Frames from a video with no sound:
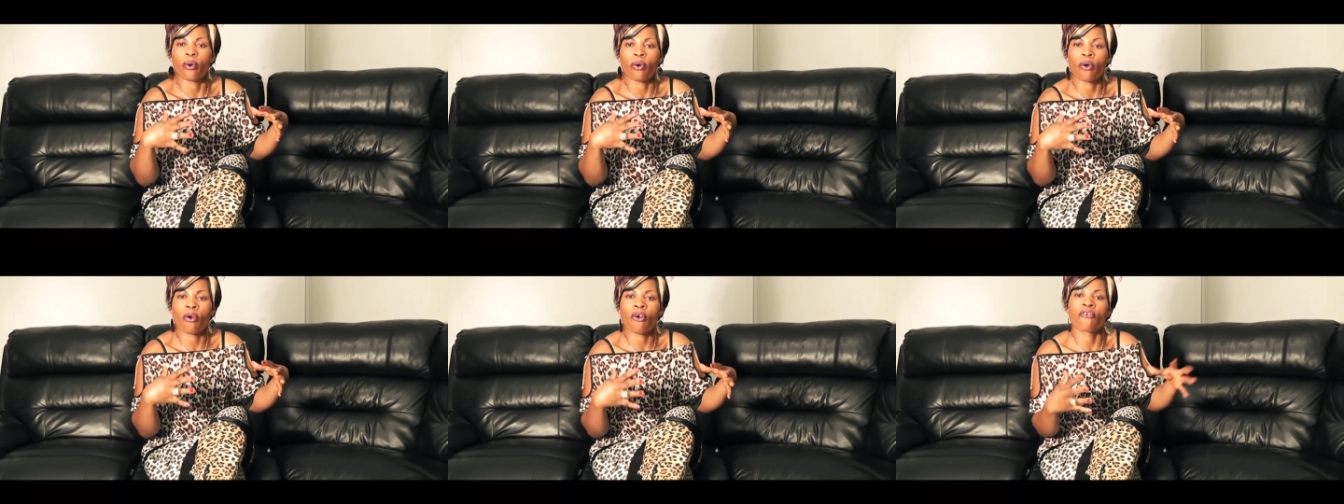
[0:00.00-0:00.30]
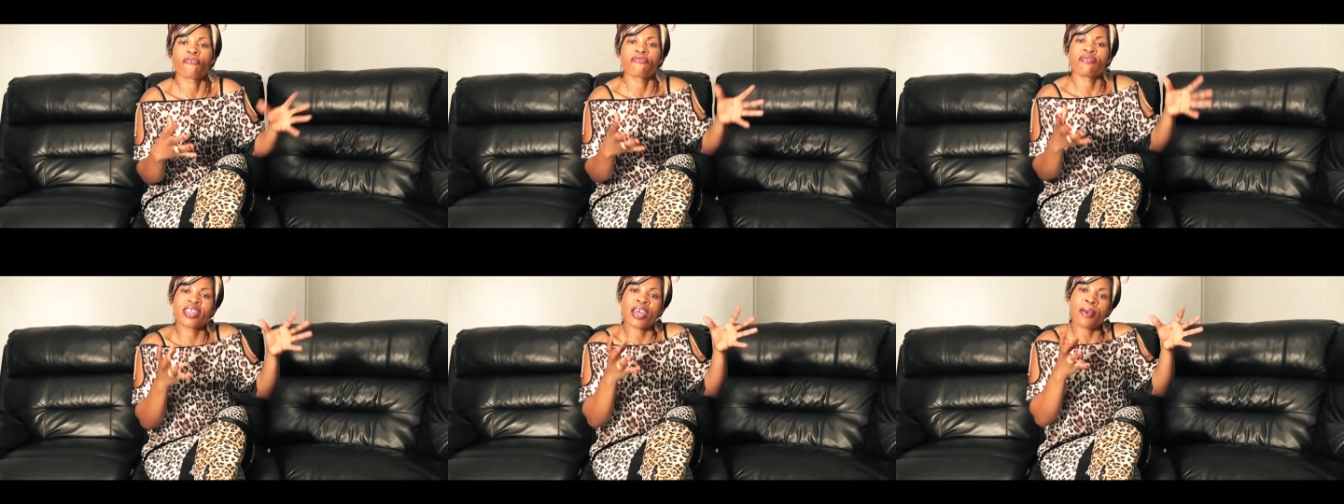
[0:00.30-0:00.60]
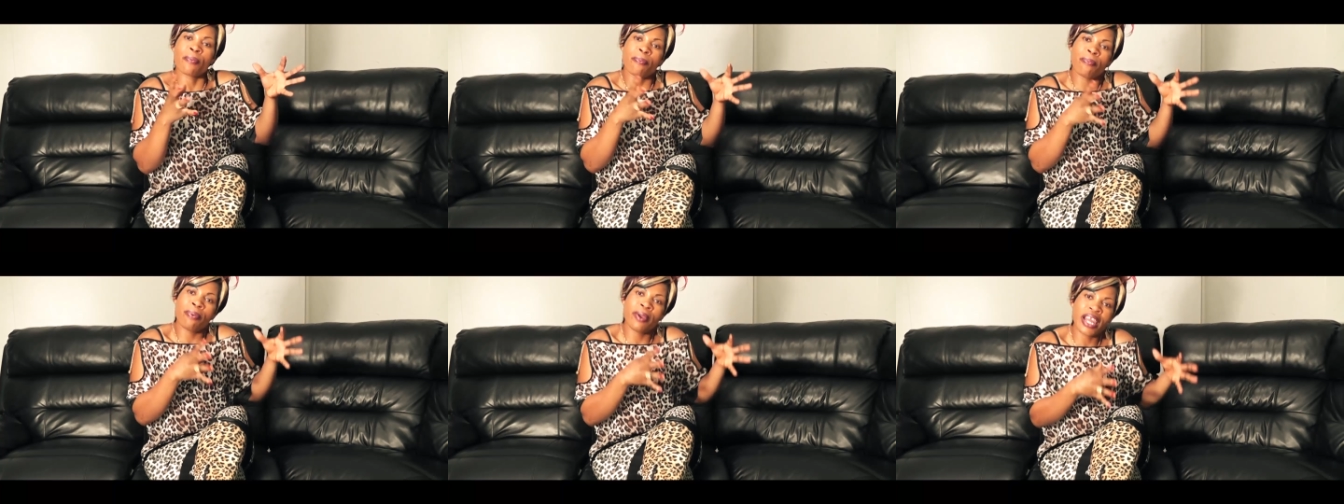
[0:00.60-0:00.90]
of
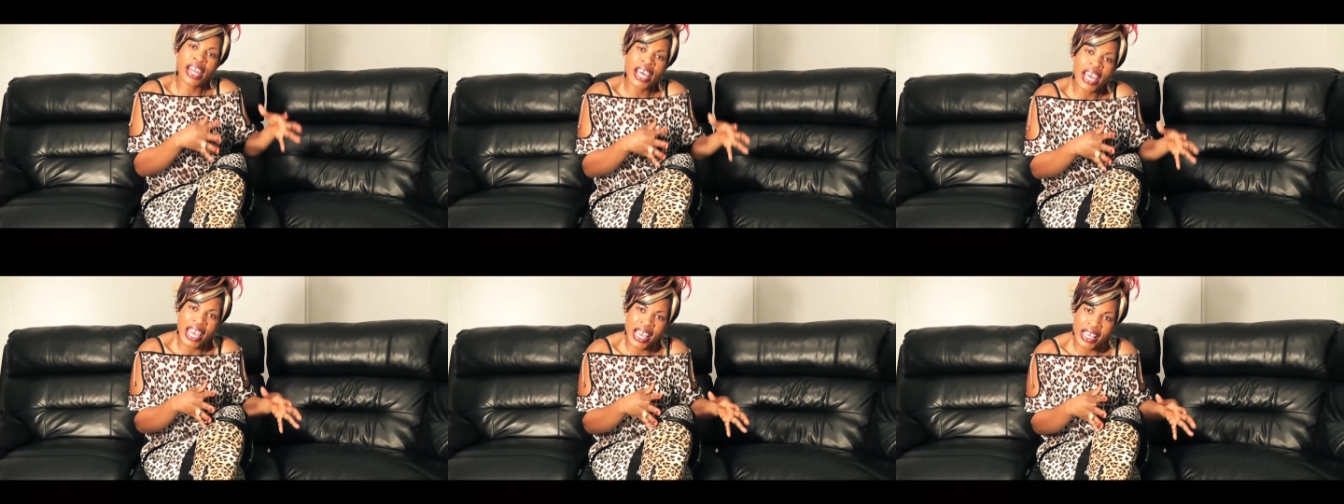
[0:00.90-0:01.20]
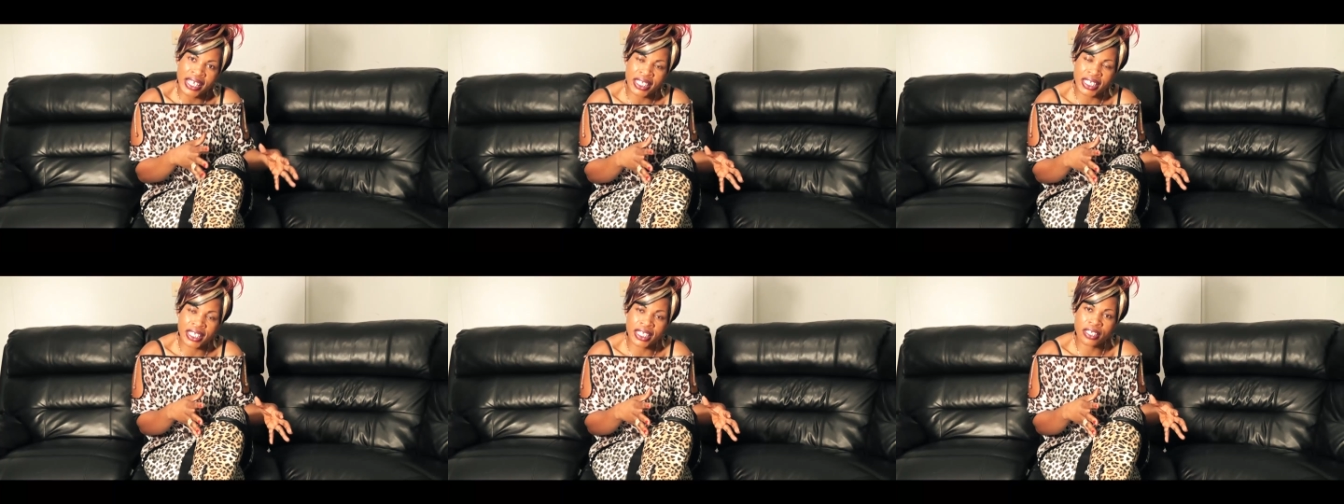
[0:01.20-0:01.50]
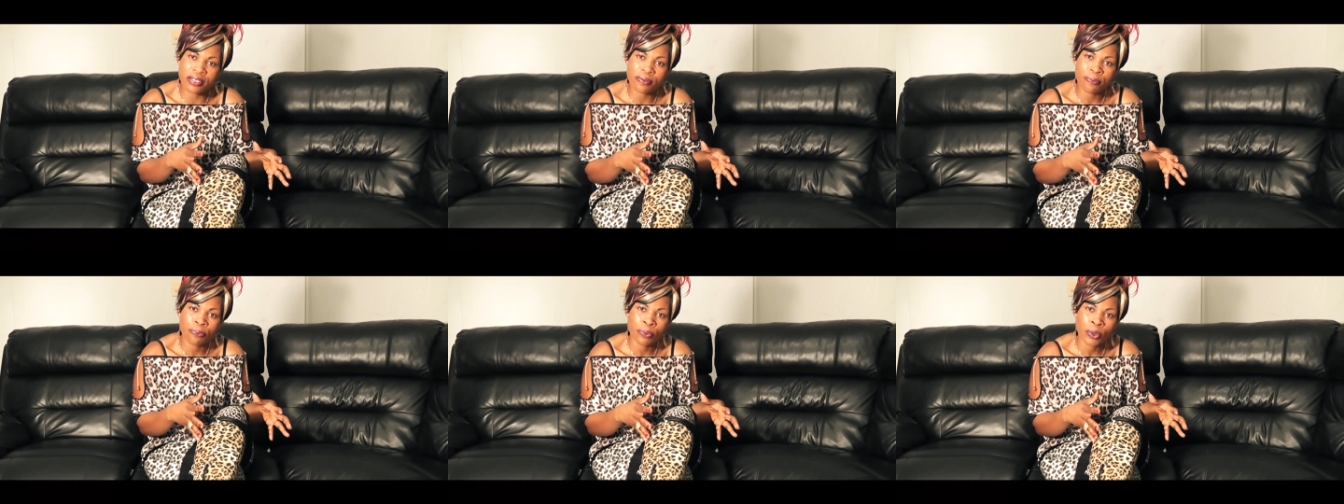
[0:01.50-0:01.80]
the
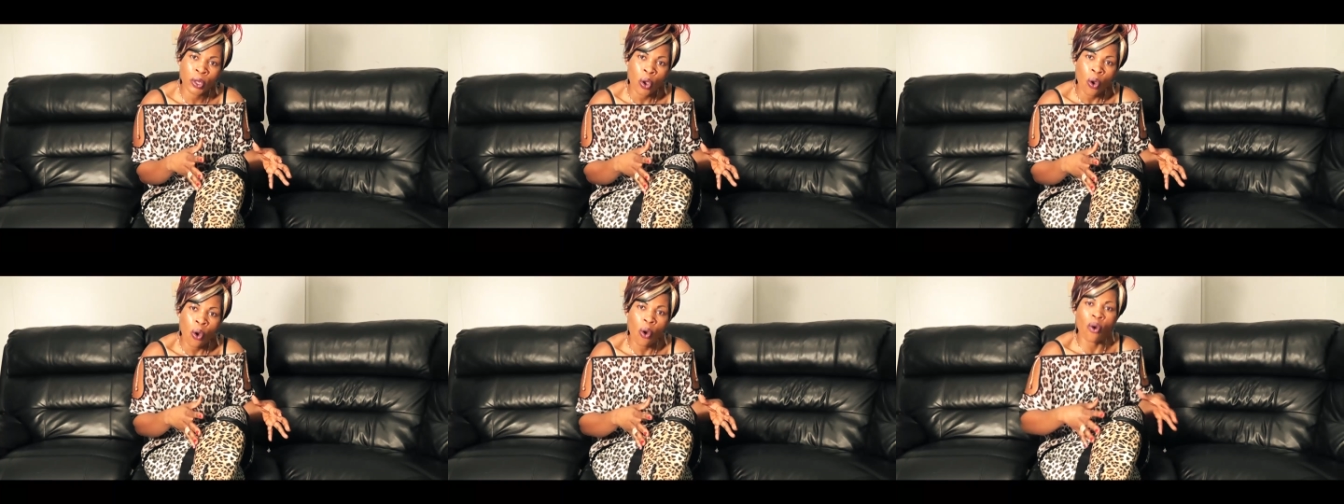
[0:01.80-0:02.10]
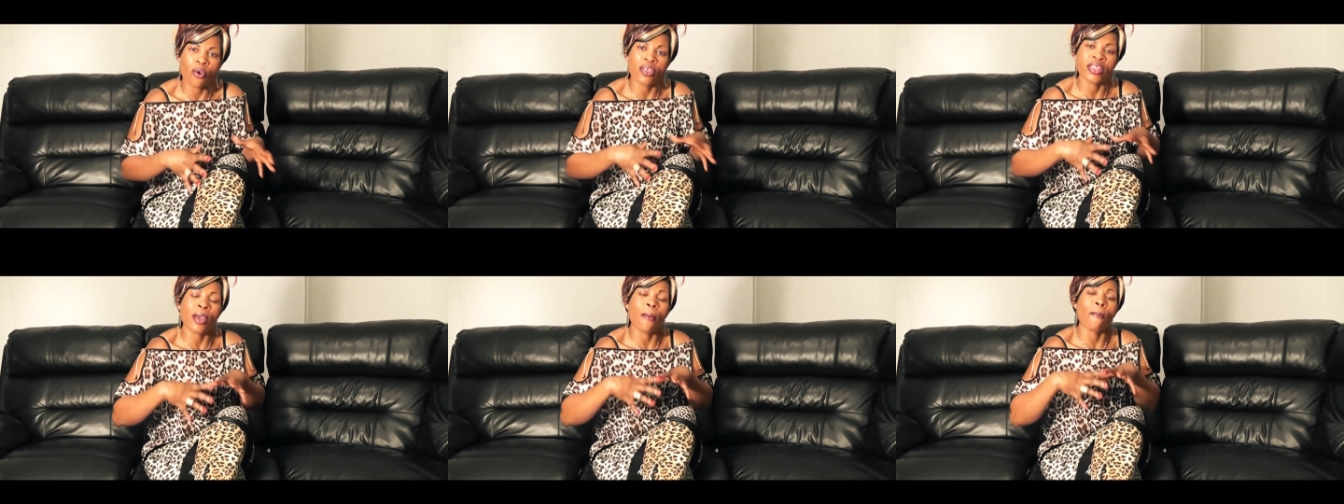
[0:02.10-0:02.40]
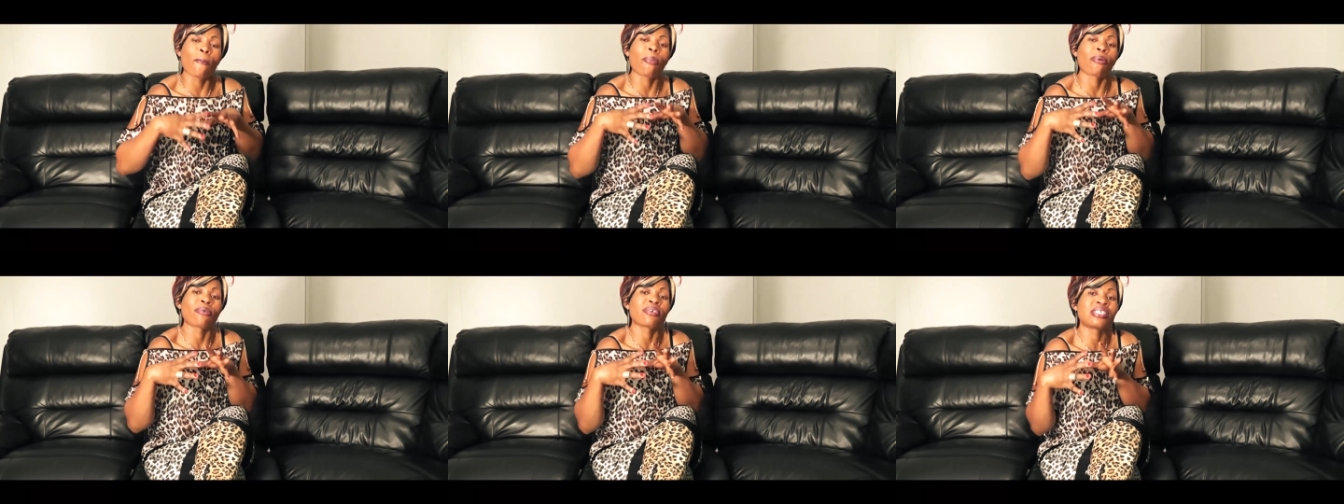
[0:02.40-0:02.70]
place or the
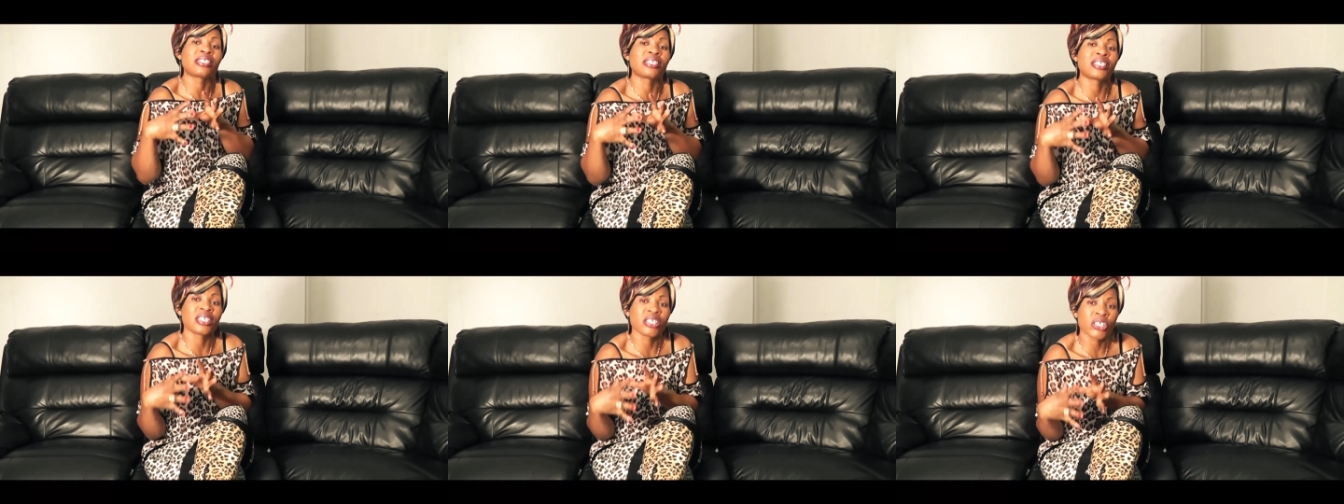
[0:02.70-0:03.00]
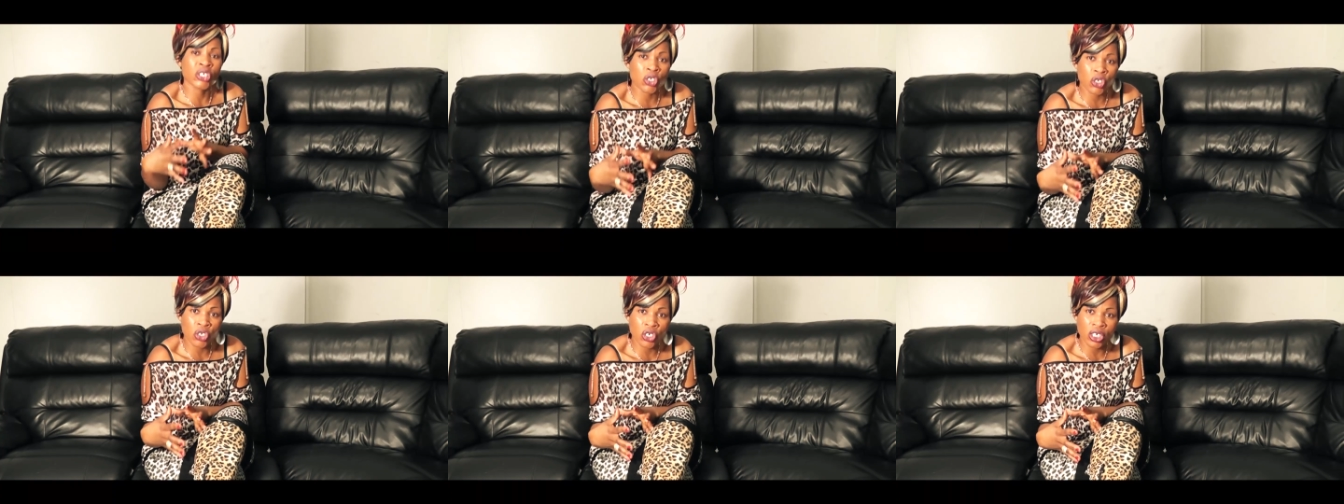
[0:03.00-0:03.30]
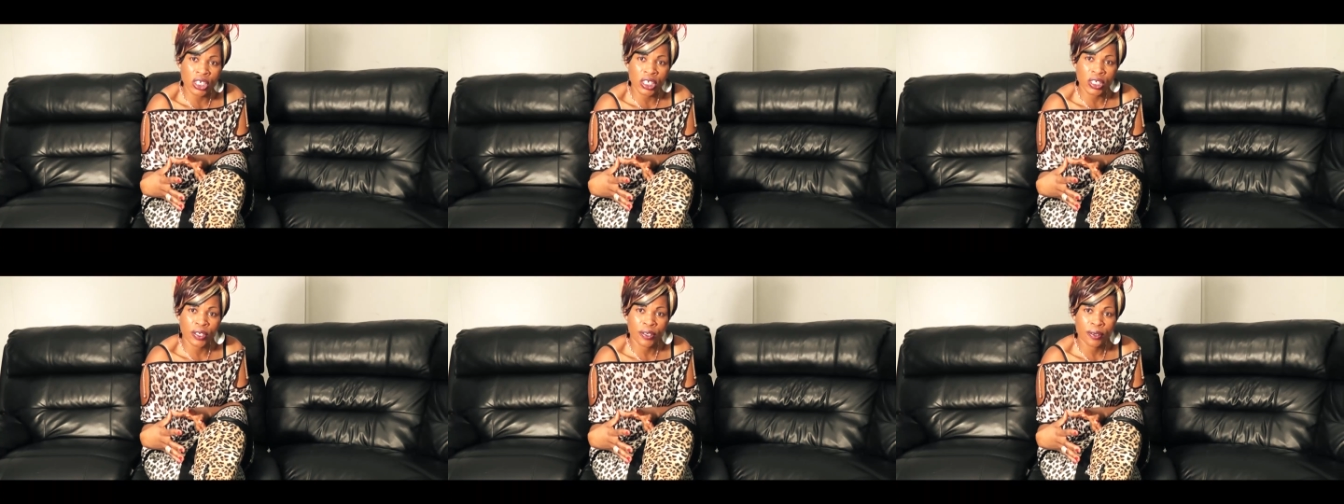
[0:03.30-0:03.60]

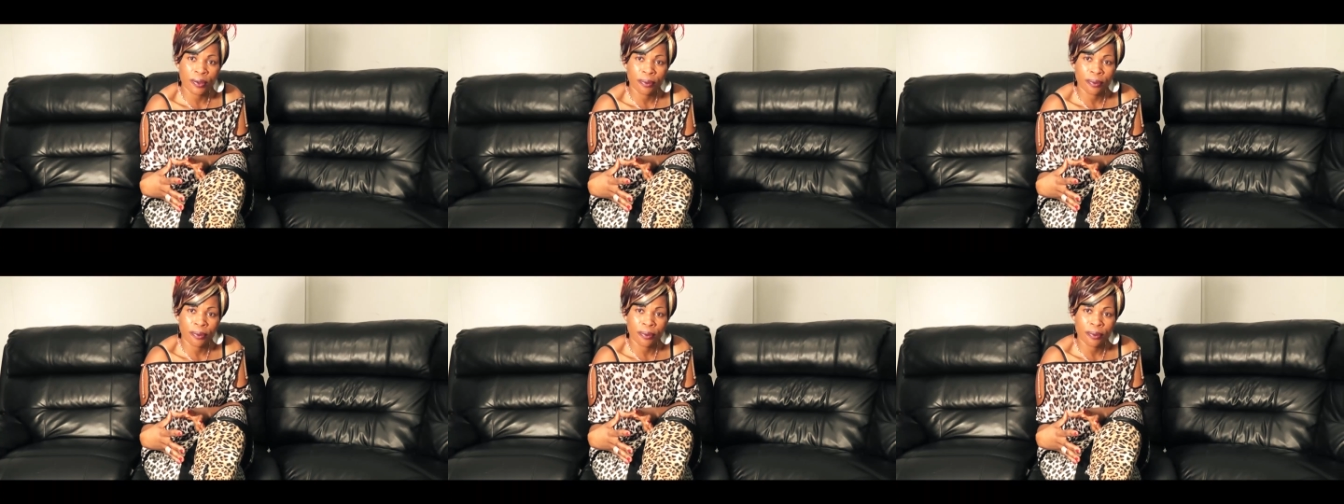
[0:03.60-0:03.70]
position